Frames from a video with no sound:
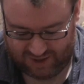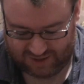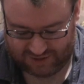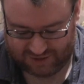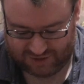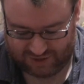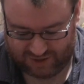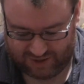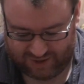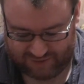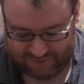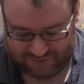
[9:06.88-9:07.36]

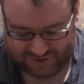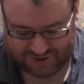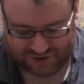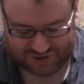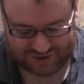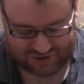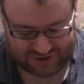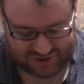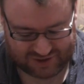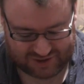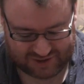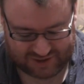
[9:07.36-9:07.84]
Do you have a
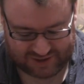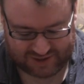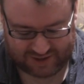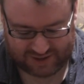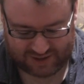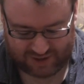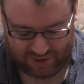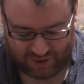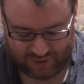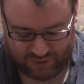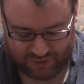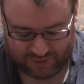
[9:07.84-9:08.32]

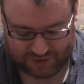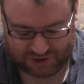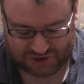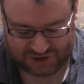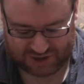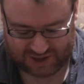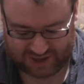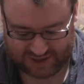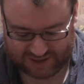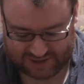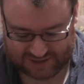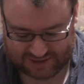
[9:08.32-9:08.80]
sturdy oak
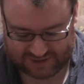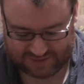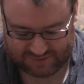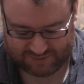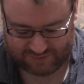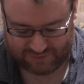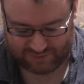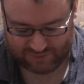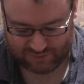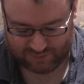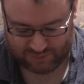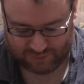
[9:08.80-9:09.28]
chest
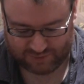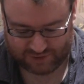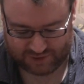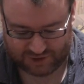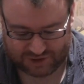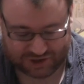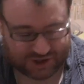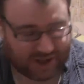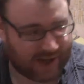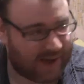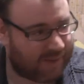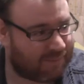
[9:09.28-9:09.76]
filled with
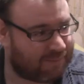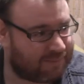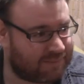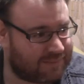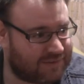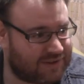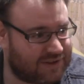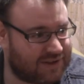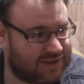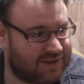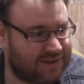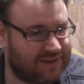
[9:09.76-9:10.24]

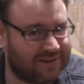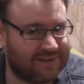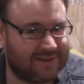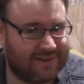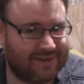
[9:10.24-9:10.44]
gems?